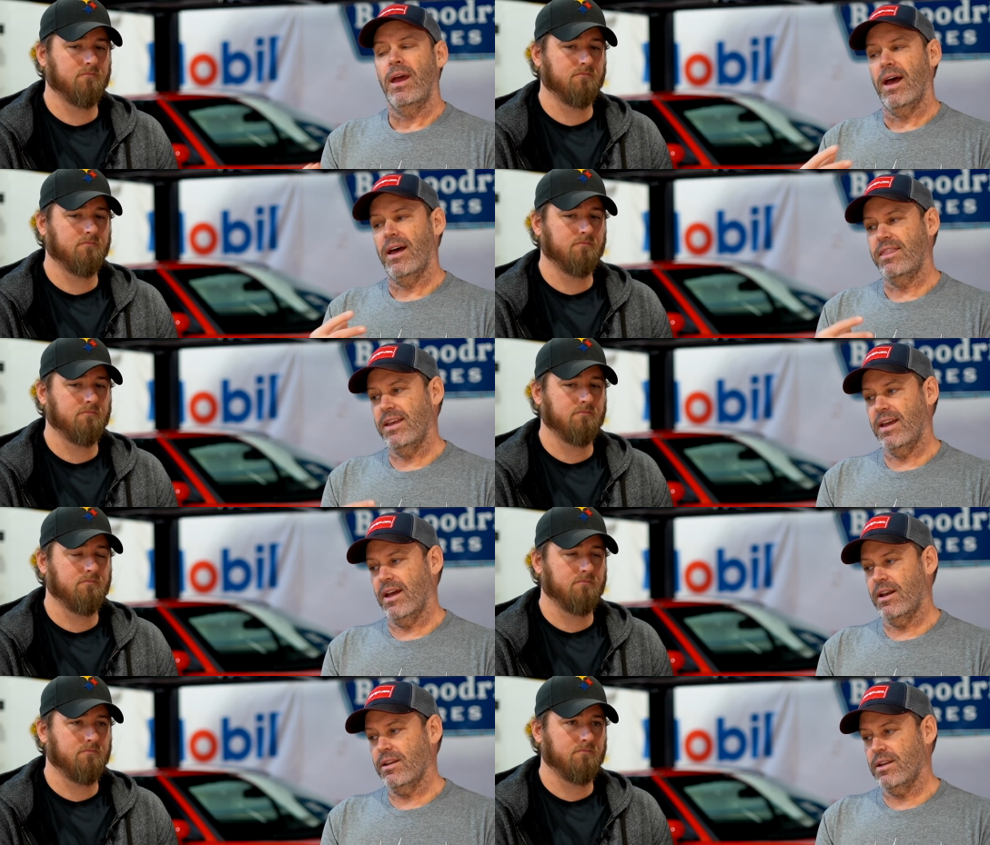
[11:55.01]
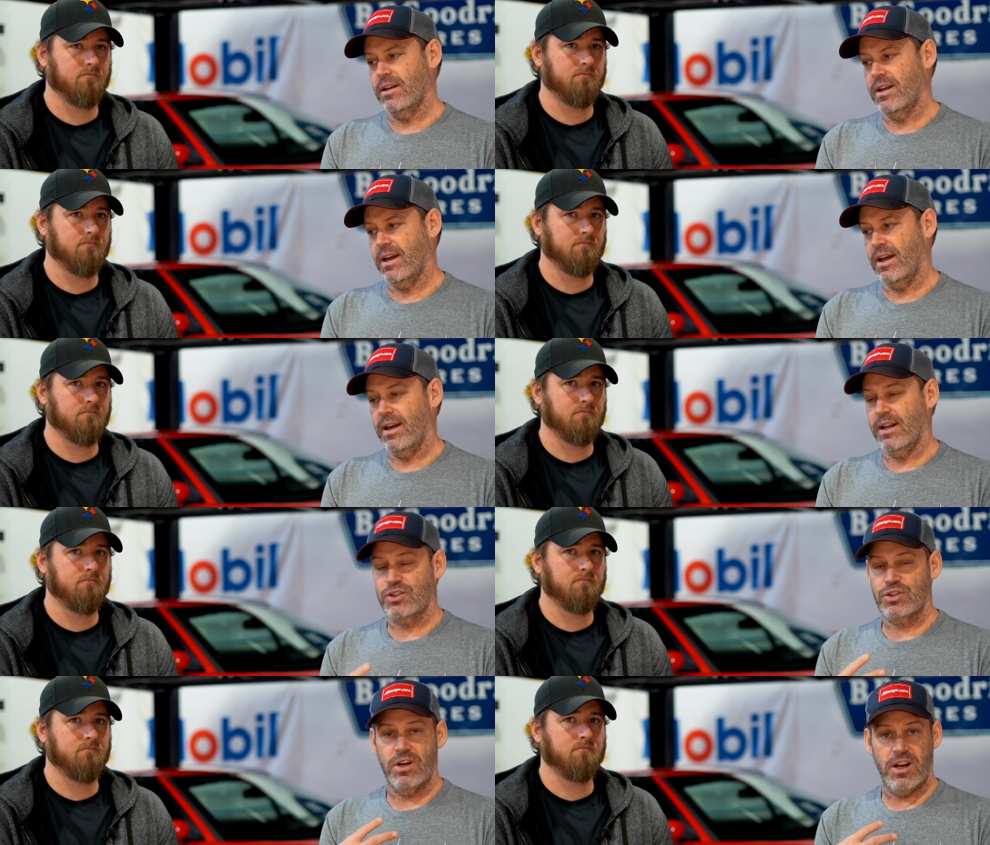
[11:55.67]
Speaker 1: At the end of the day,
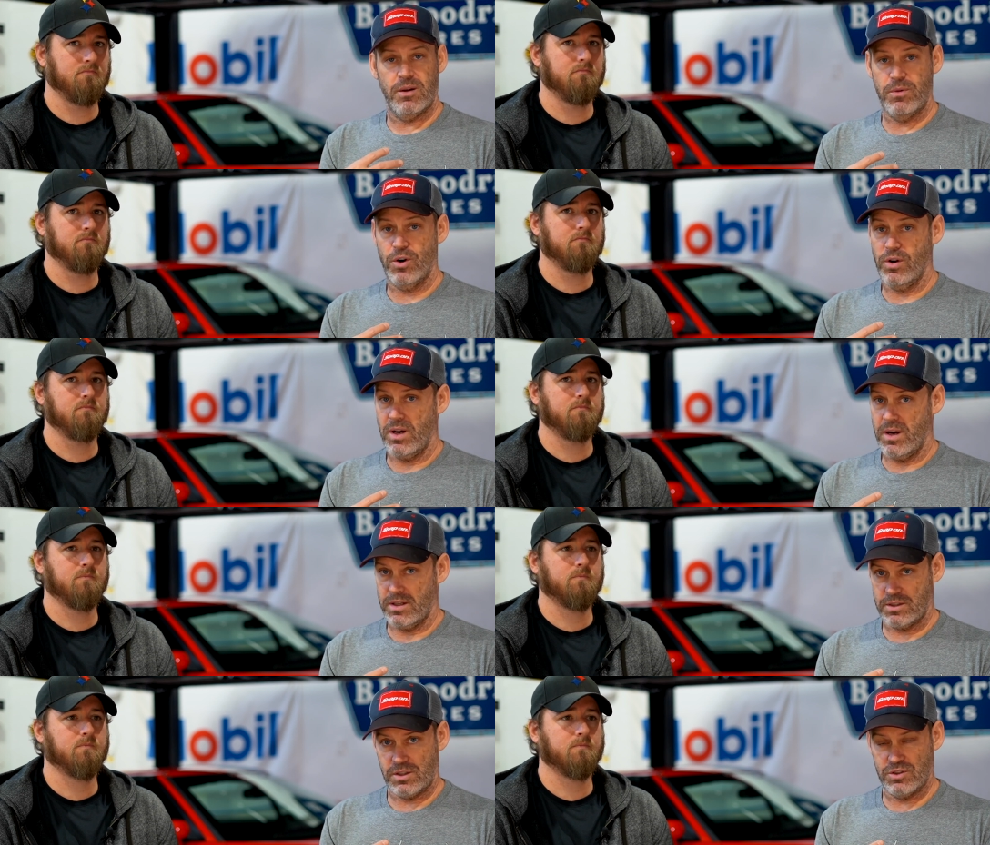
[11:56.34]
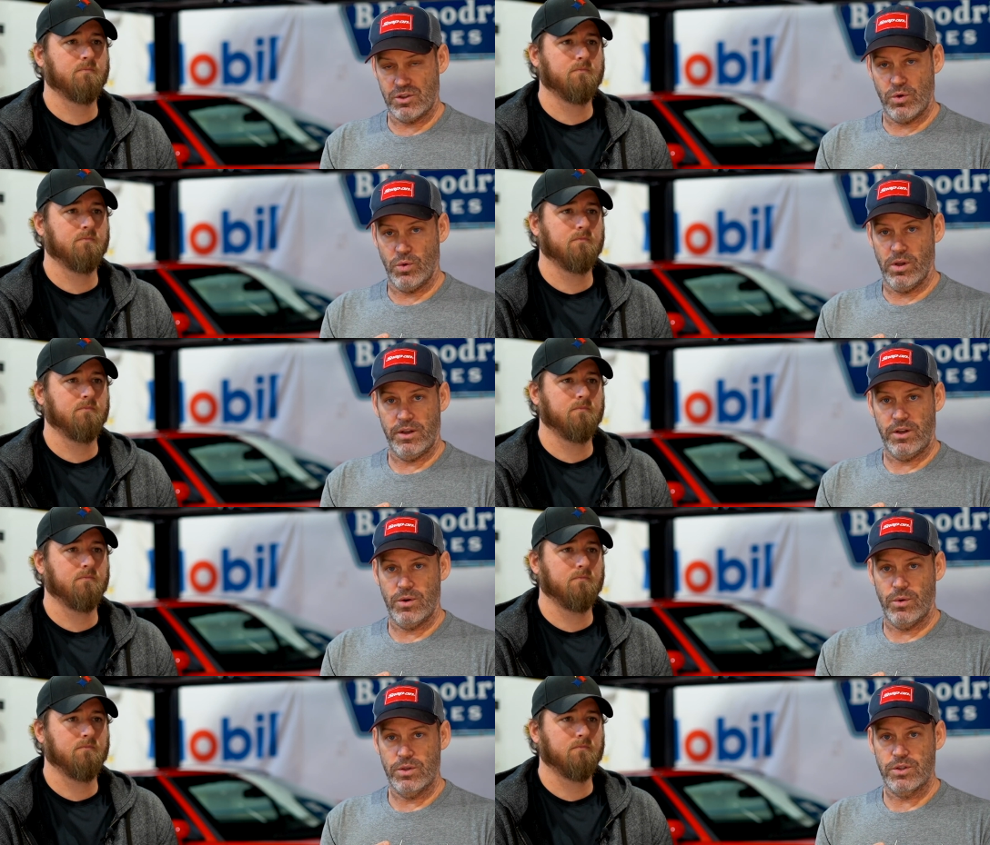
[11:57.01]
it's not about us as goalie
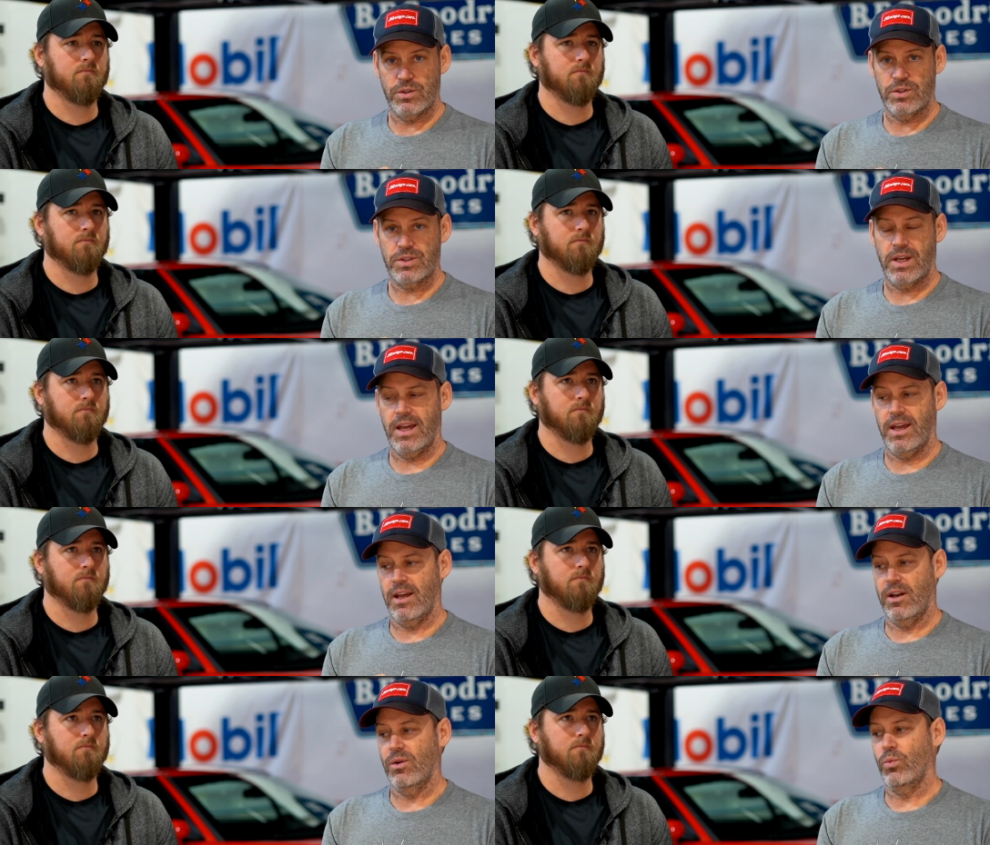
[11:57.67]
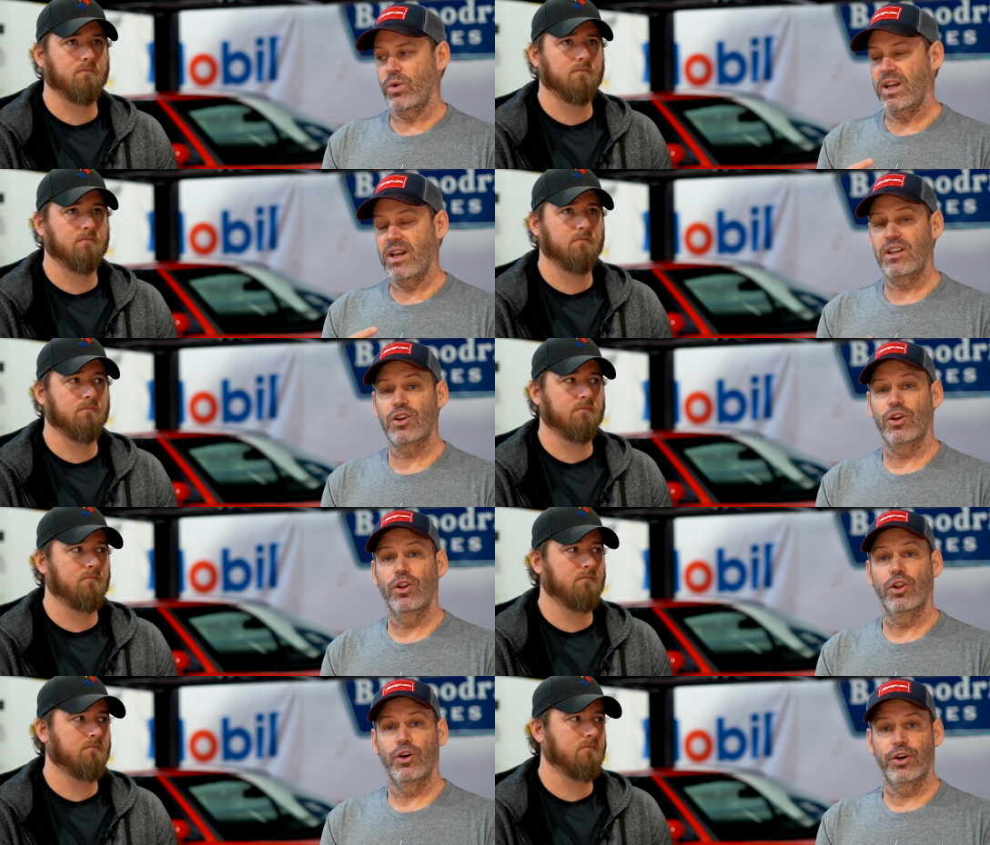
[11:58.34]
coaches, and we need to
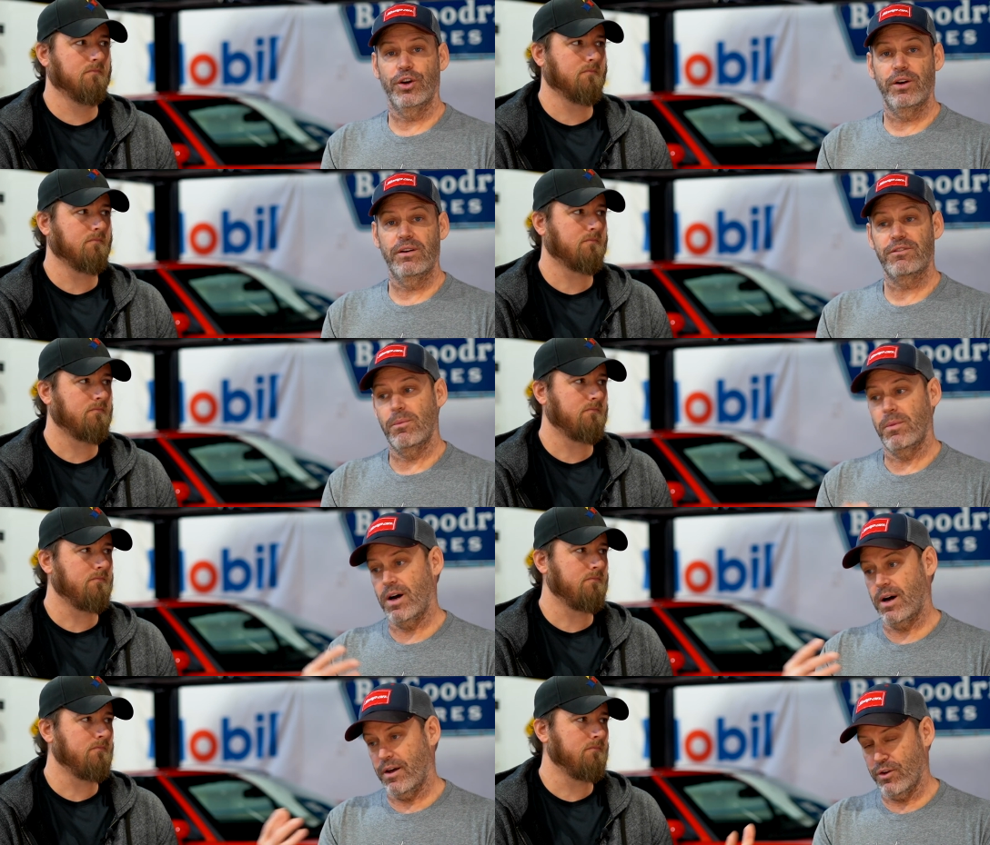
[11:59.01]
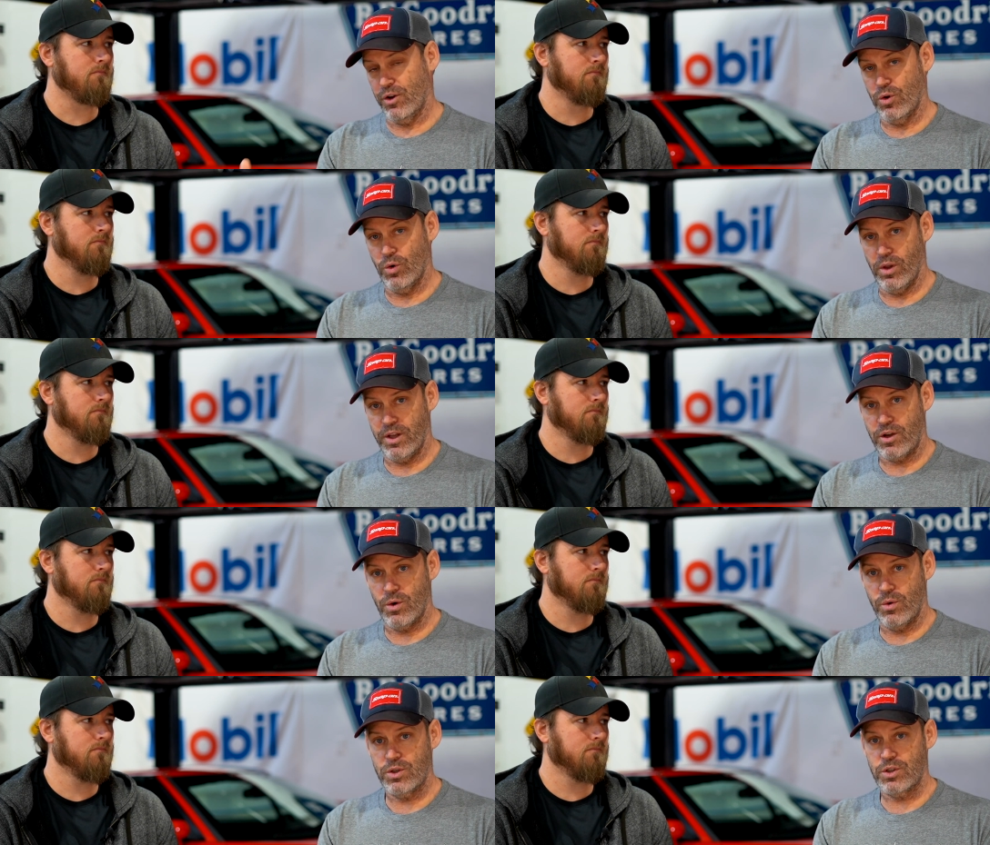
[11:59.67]
learn from other goalie
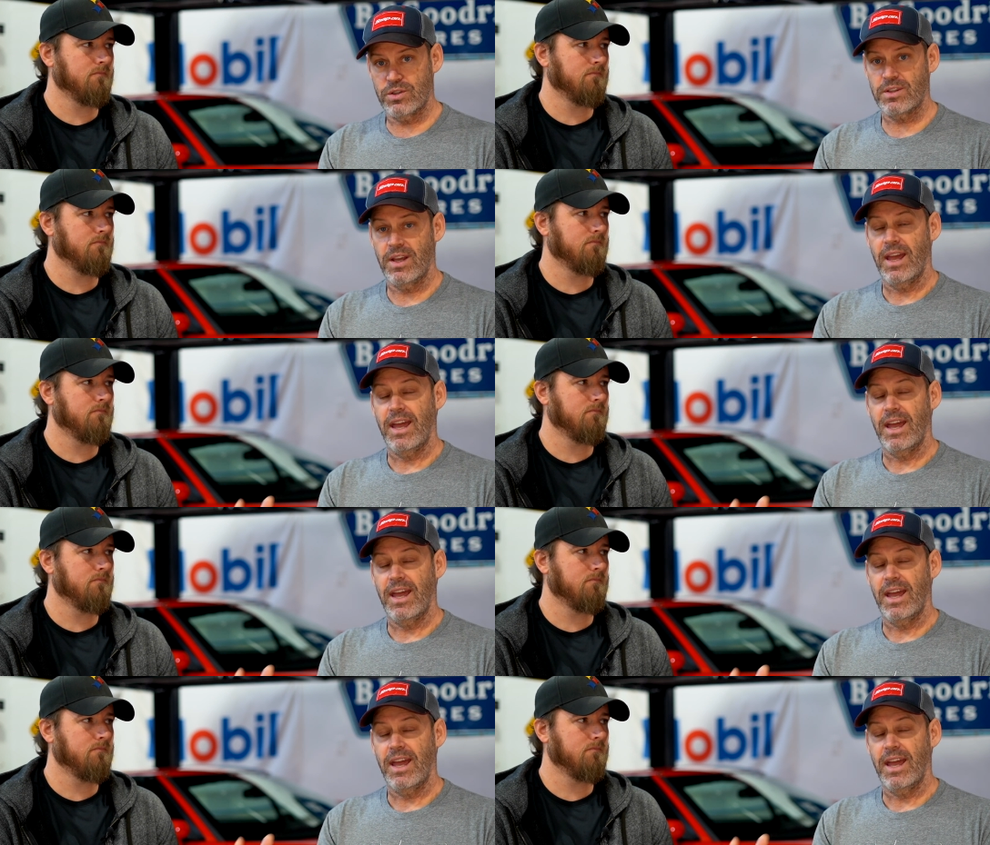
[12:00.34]
coaches.